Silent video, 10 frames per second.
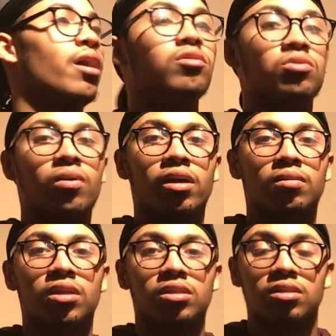elsewhere,
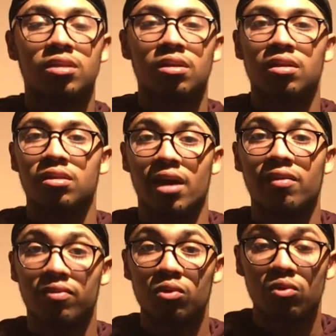because
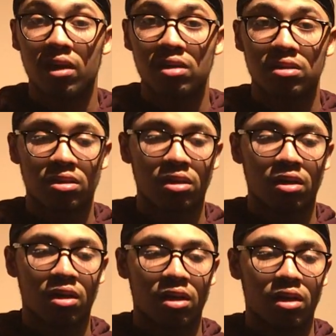that food waste
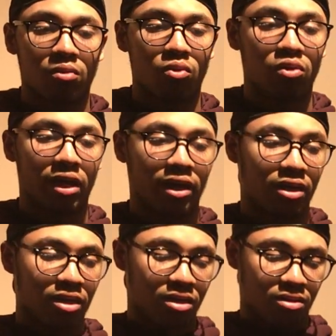will
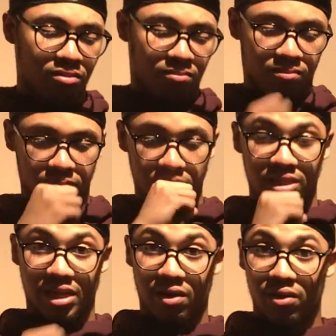like
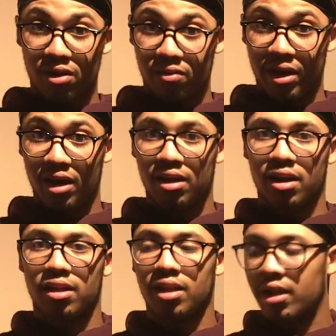deteriorate
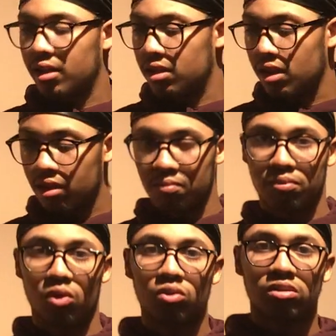and like
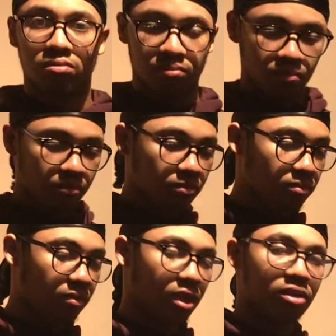decompose
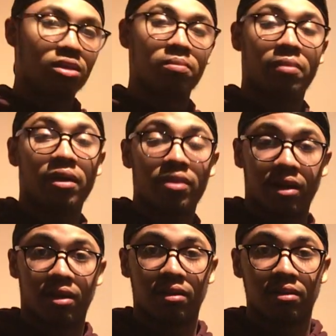into
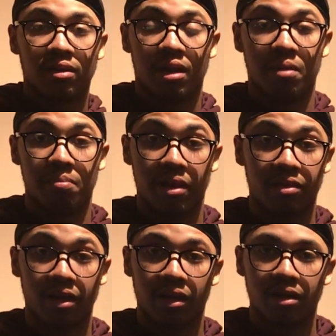methane. And
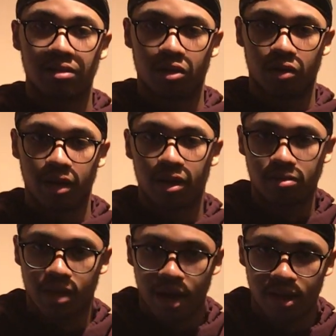methane is a
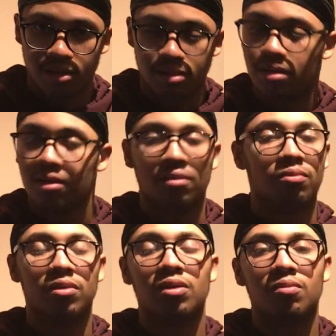greenhouse gas.
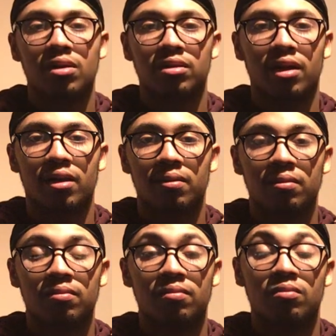We don't want that.
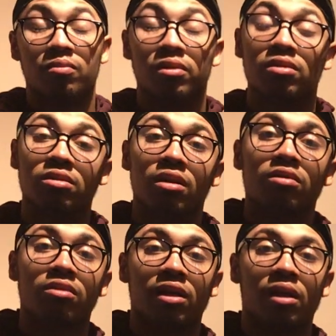What's
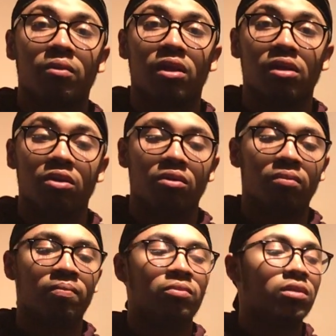another thing that we can do?
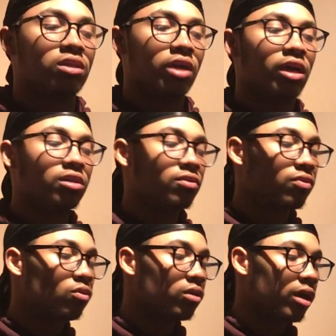Change
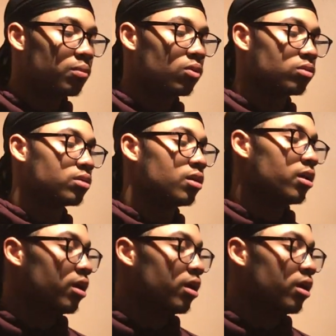food labels.